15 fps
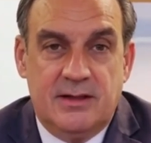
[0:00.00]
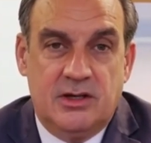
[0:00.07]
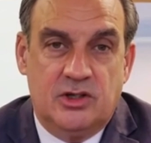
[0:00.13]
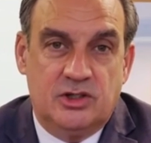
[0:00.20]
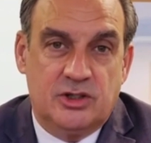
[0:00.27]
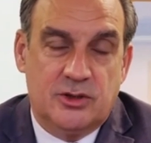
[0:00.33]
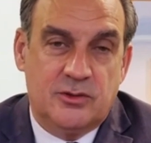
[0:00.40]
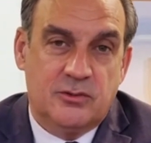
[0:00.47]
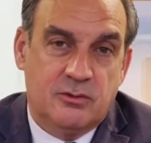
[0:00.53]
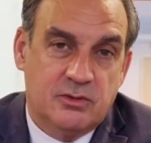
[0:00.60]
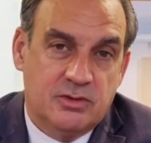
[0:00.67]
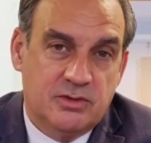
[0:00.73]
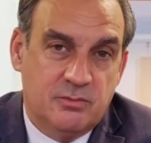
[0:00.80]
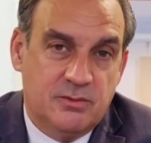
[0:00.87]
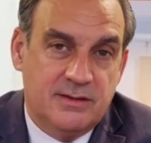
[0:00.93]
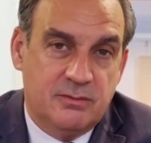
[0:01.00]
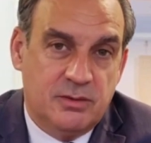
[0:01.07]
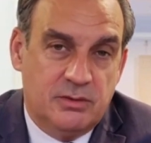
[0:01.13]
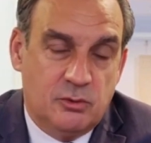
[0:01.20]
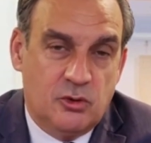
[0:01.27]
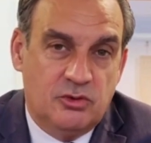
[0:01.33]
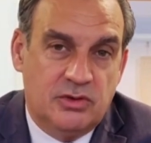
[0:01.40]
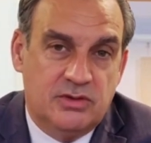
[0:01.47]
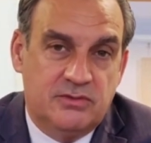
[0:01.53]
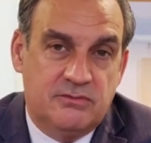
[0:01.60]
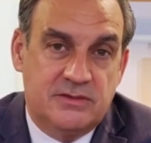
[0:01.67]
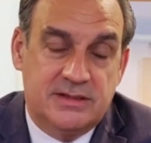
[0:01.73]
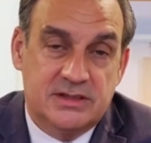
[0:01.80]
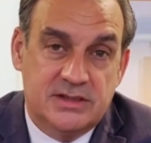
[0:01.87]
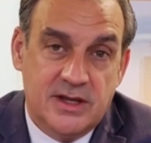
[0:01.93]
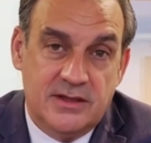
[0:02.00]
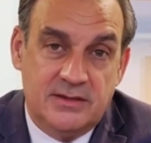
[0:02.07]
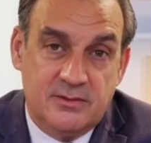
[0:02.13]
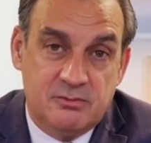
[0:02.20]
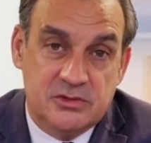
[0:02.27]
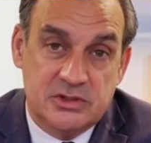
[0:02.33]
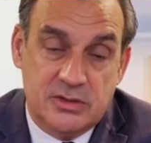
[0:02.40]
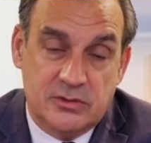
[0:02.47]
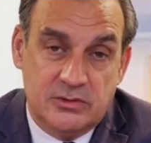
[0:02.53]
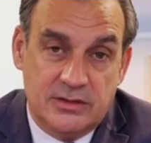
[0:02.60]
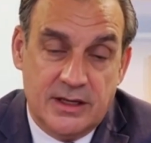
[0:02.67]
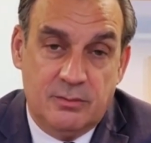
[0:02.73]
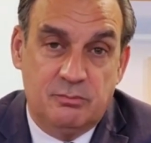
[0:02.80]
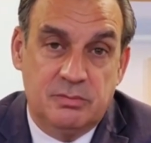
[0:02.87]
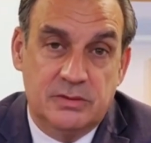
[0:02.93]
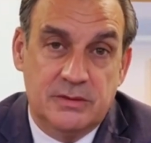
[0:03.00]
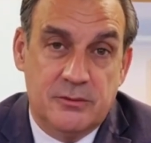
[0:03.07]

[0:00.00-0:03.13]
so when the cost of these items goes up,